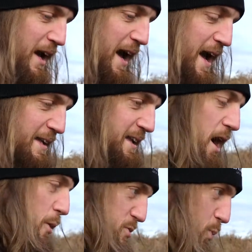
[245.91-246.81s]
and
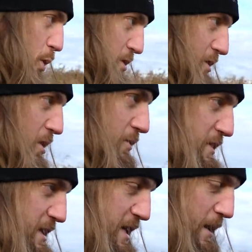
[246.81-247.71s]
I was walking along
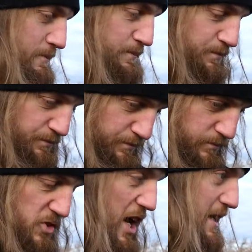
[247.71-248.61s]
the
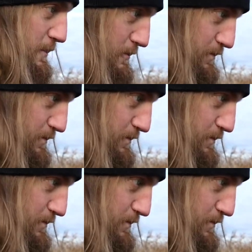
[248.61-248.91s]
jetty,